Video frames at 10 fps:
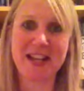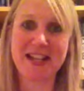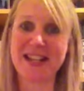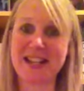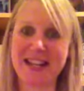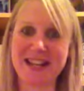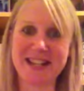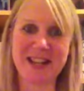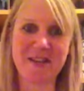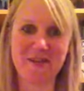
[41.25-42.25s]

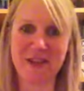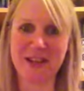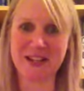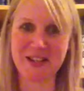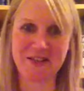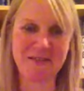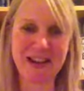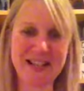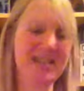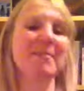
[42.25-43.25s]
today's first
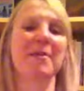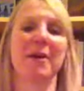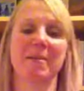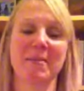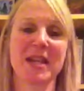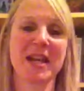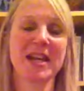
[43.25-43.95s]
writing prompt.